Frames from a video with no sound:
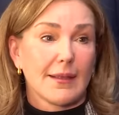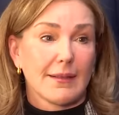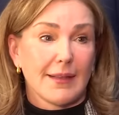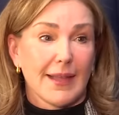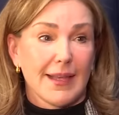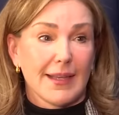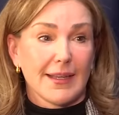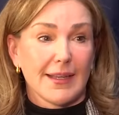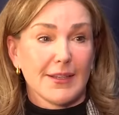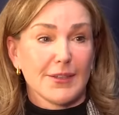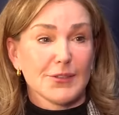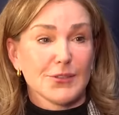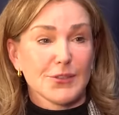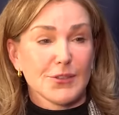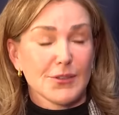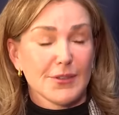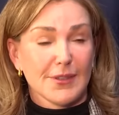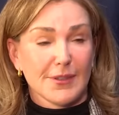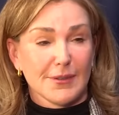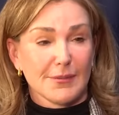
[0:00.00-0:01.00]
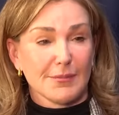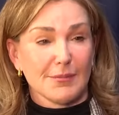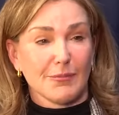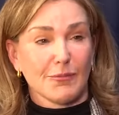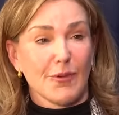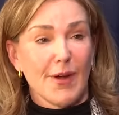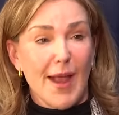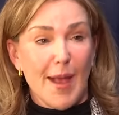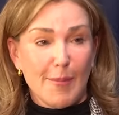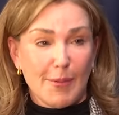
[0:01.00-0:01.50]
like, into the
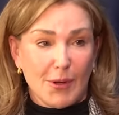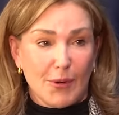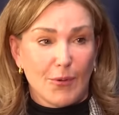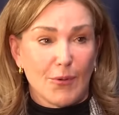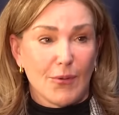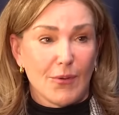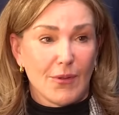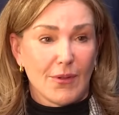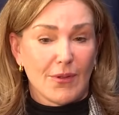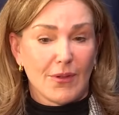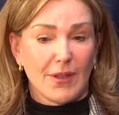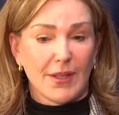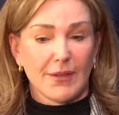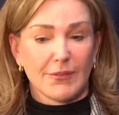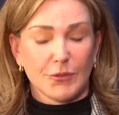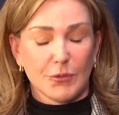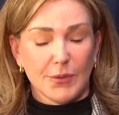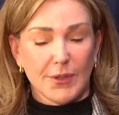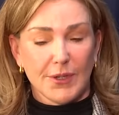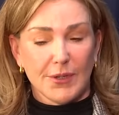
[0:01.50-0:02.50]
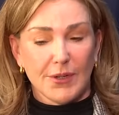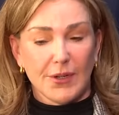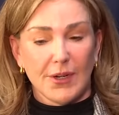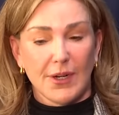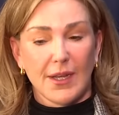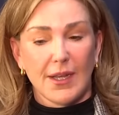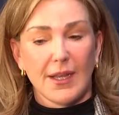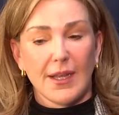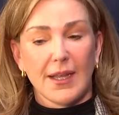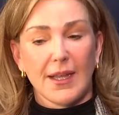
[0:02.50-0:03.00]
rabbit hole of Twitter,
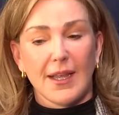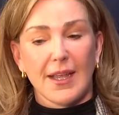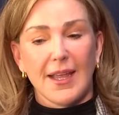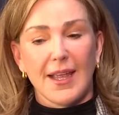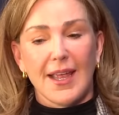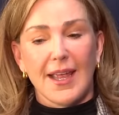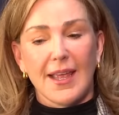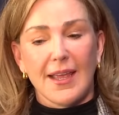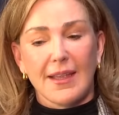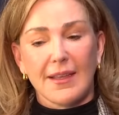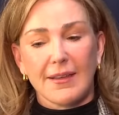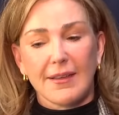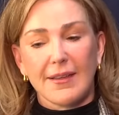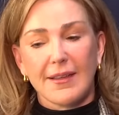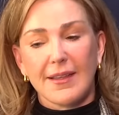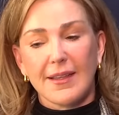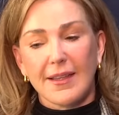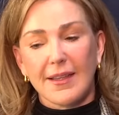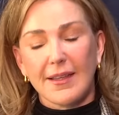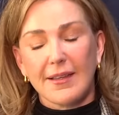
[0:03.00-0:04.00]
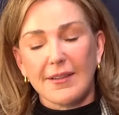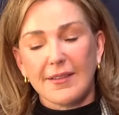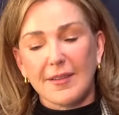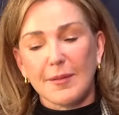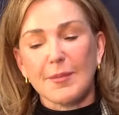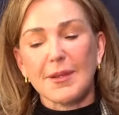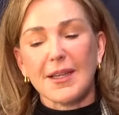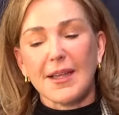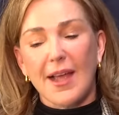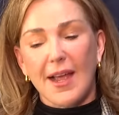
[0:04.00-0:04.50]
and then
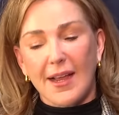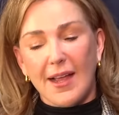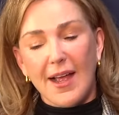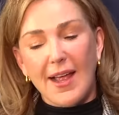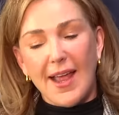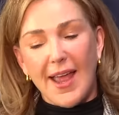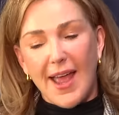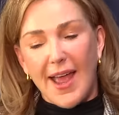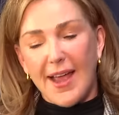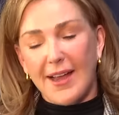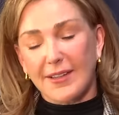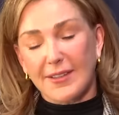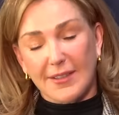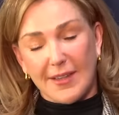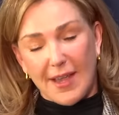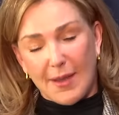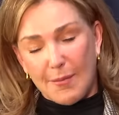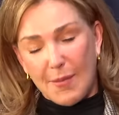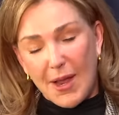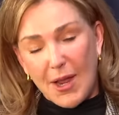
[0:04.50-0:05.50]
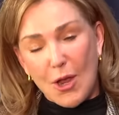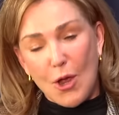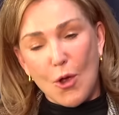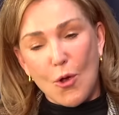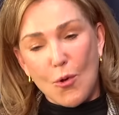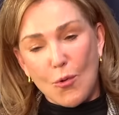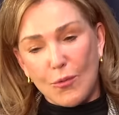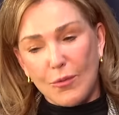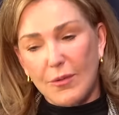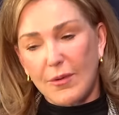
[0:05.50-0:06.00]
somebody I got hacked at my
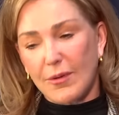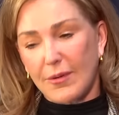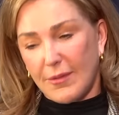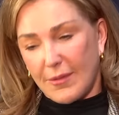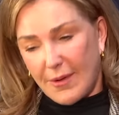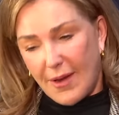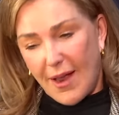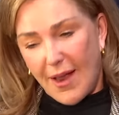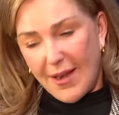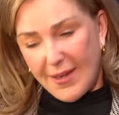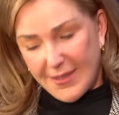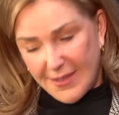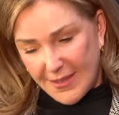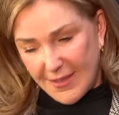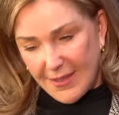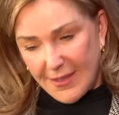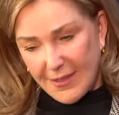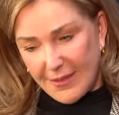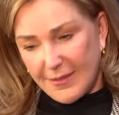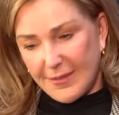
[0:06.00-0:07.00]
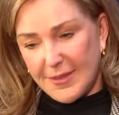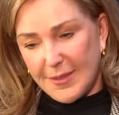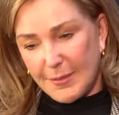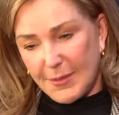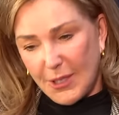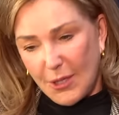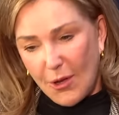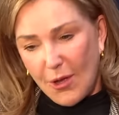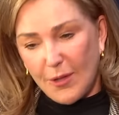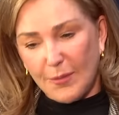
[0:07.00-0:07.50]
own I did it.
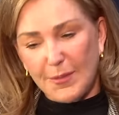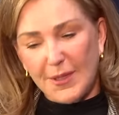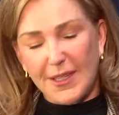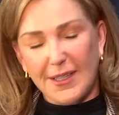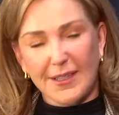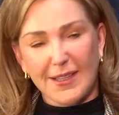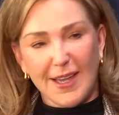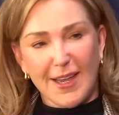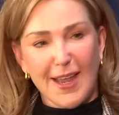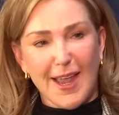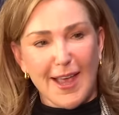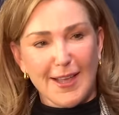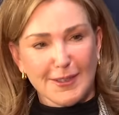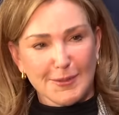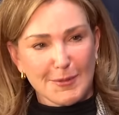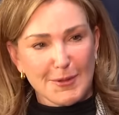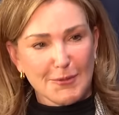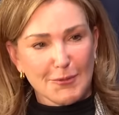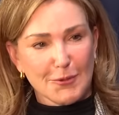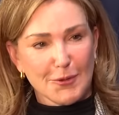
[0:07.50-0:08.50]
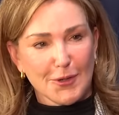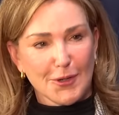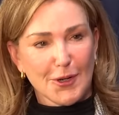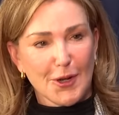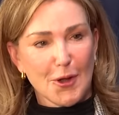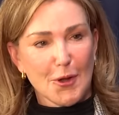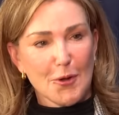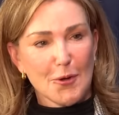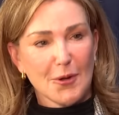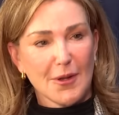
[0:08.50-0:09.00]
Somebody called me and asked me for a
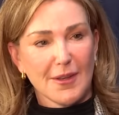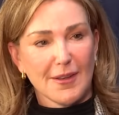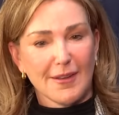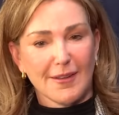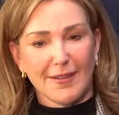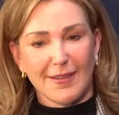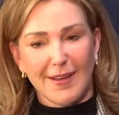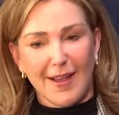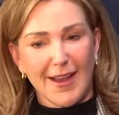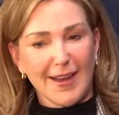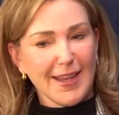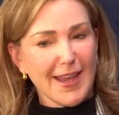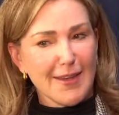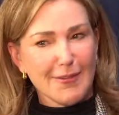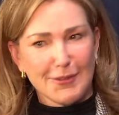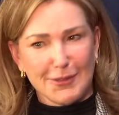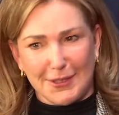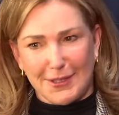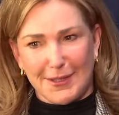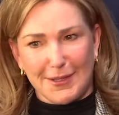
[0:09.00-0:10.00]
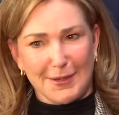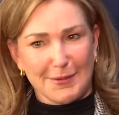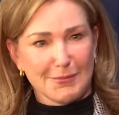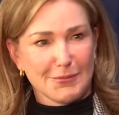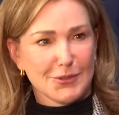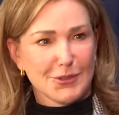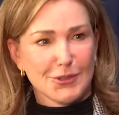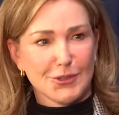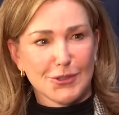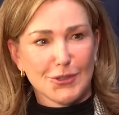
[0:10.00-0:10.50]
code, and I gave it to them.
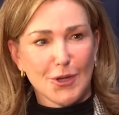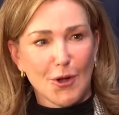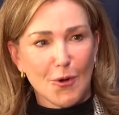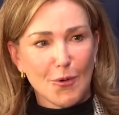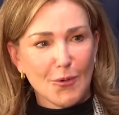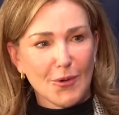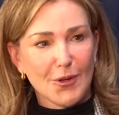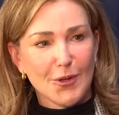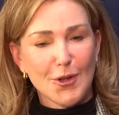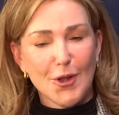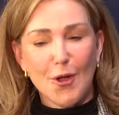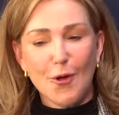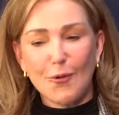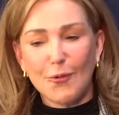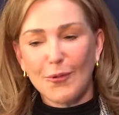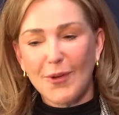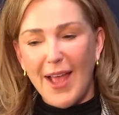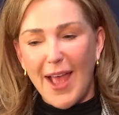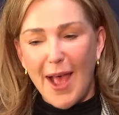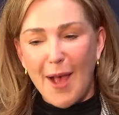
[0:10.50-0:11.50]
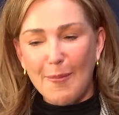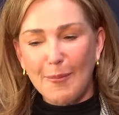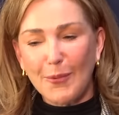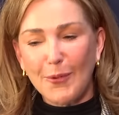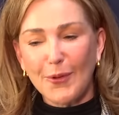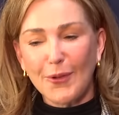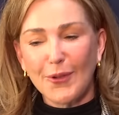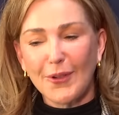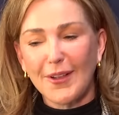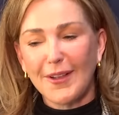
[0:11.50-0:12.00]
Don't no
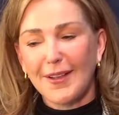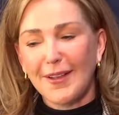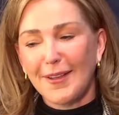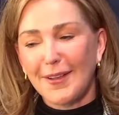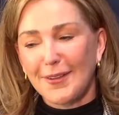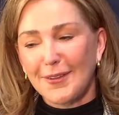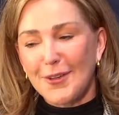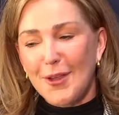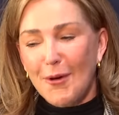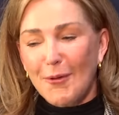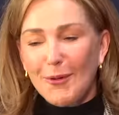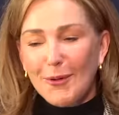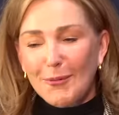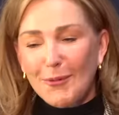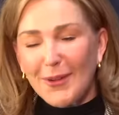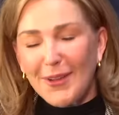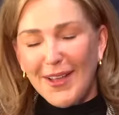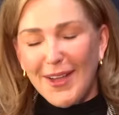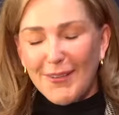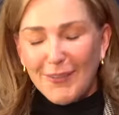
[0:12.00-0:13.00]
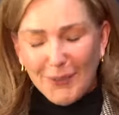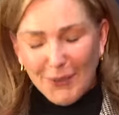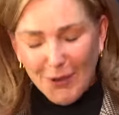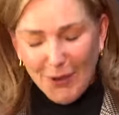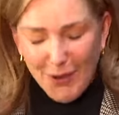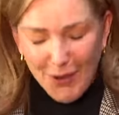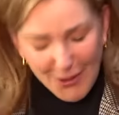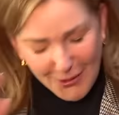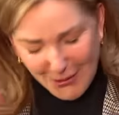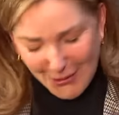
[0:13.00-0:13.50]
Apple. No one will ever
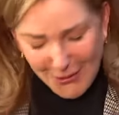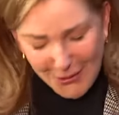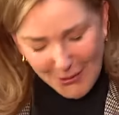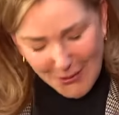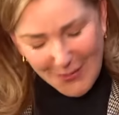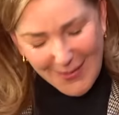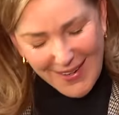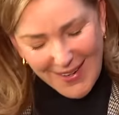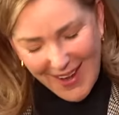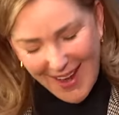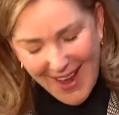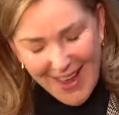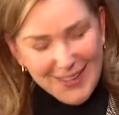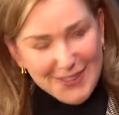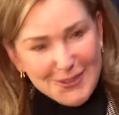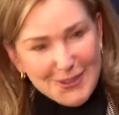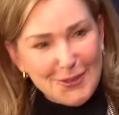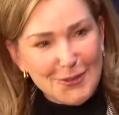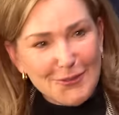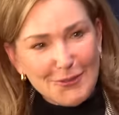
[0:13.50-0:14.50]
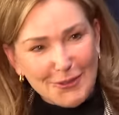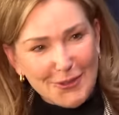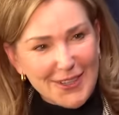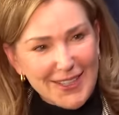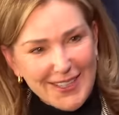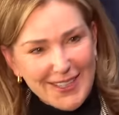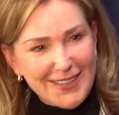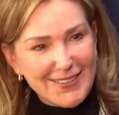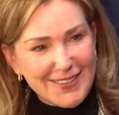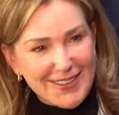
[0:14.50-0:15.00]
call you and ask you for
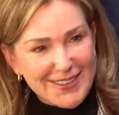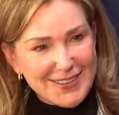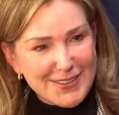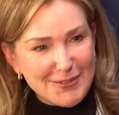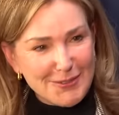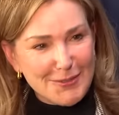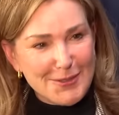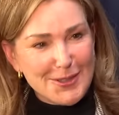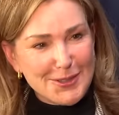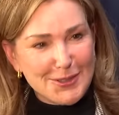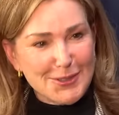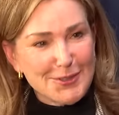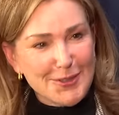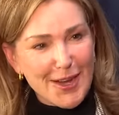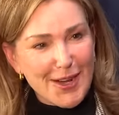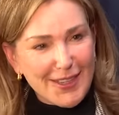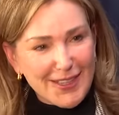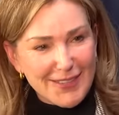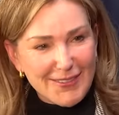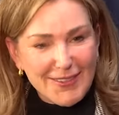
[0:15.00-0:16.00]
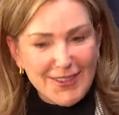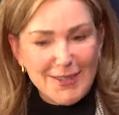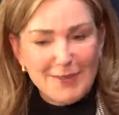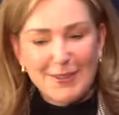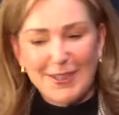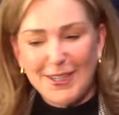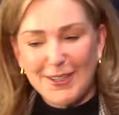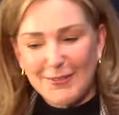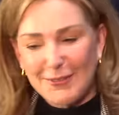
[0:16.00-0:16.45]
any of this information. Do not give anybody